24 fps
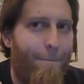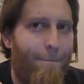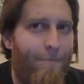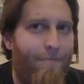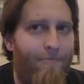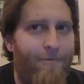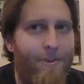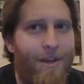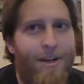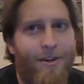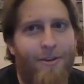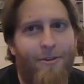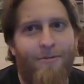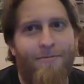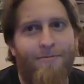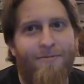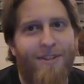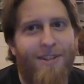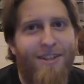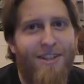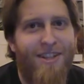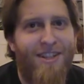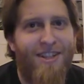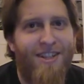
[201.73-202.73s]
No.
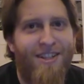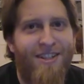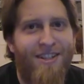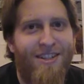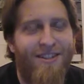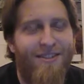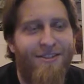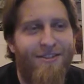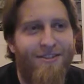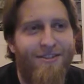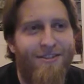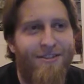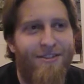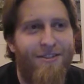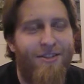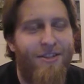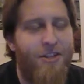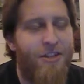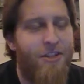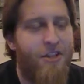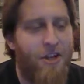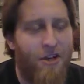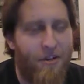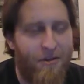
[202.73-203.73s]

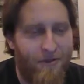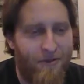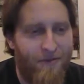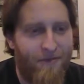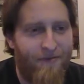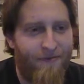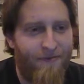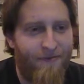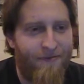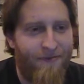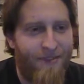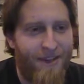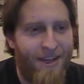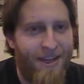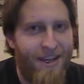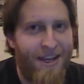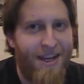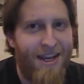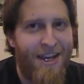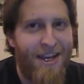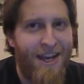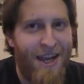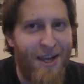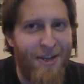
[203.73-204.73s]
No.
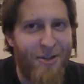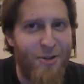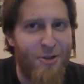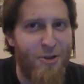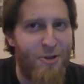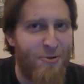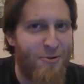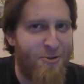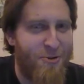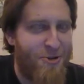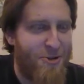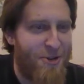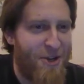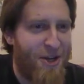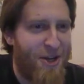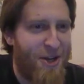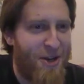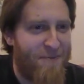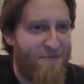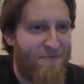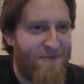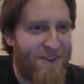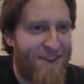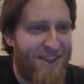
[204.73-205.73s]
And you, shut
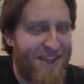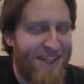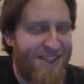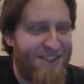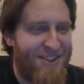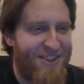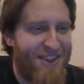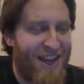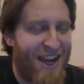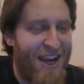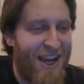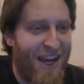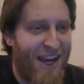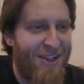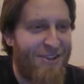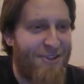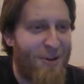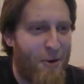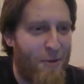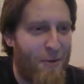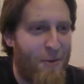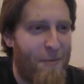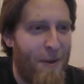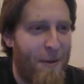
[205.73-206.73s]
up. I
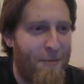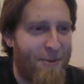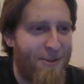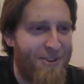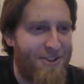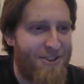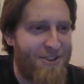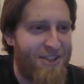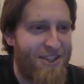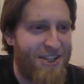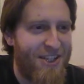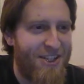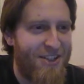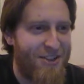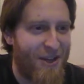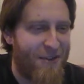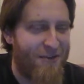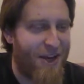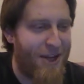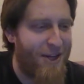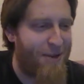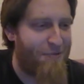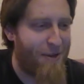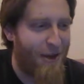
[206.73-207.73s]
don't remember Insidious, I'm
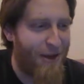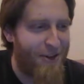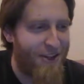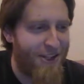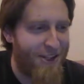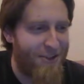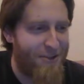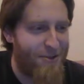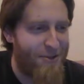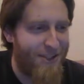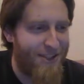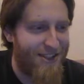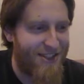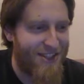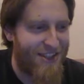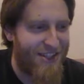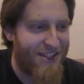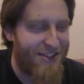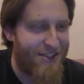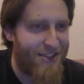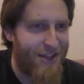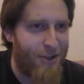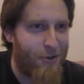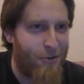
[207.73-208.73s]
not comparing it to
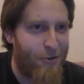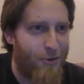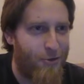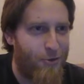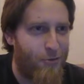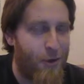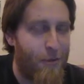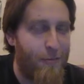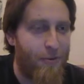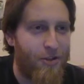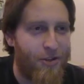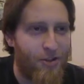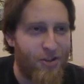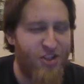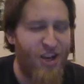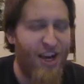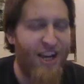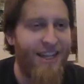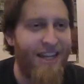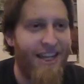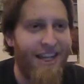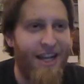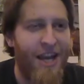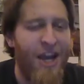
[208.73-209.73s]
Insidious, I'm going to remember The
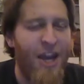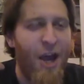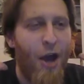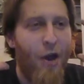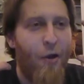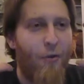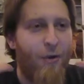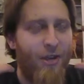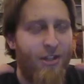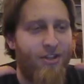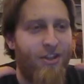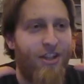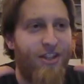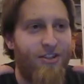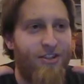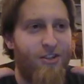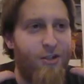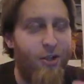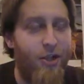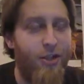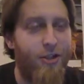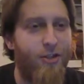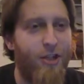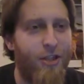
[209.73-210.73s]
Shining, which this
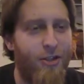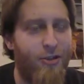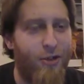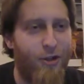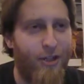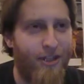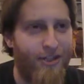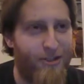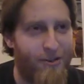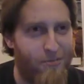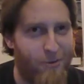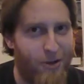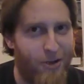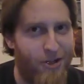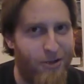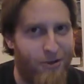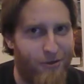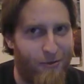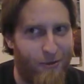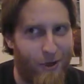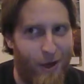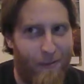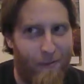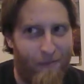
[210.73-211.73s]
clearly took inspiration
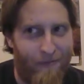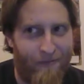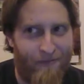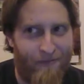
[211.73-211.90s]
from.